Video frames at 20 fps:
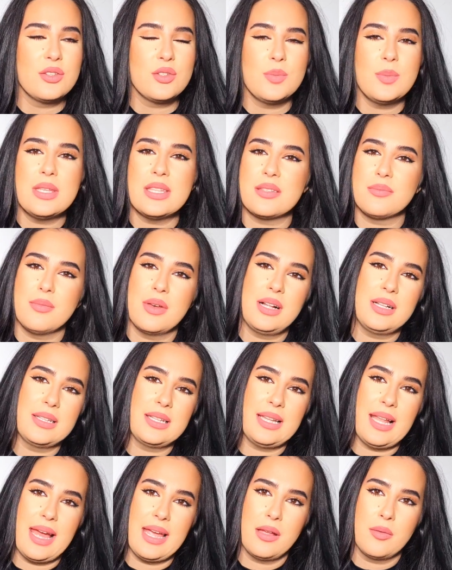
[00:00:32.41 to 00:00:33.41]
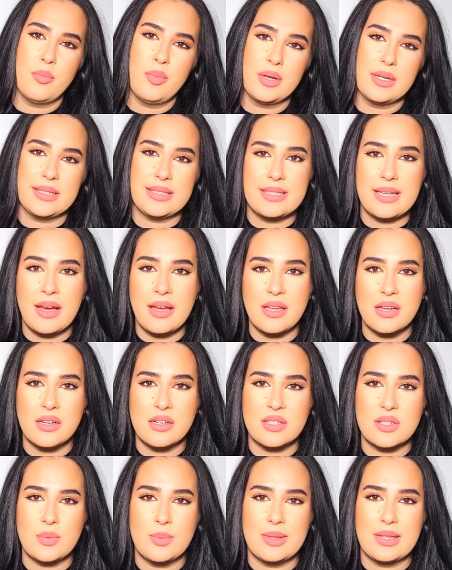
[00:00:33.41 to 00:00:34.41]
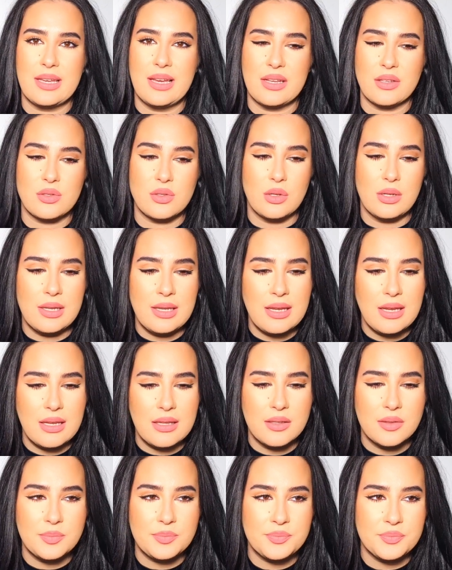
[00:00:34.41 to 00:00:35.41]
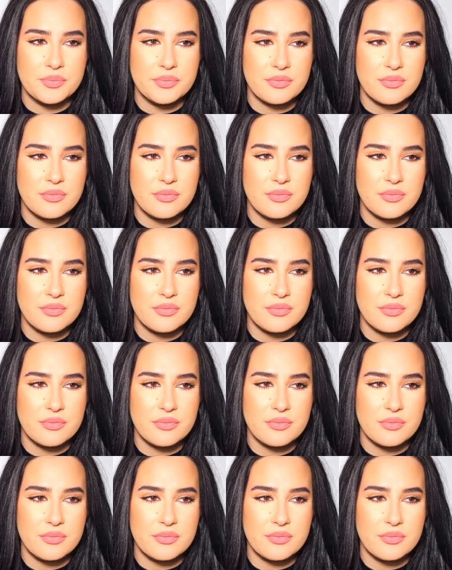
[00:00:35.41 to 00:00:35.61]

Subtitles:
To me it smelled like burnt tires with gasoline.